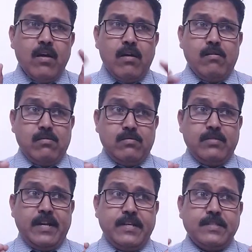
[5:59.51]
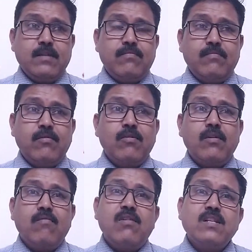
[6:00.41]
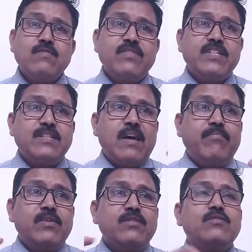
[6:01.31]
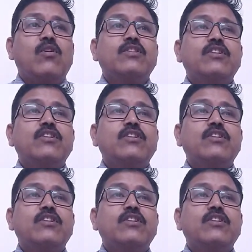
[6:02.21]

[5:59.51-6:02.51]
that is the floral whorls which is appears on the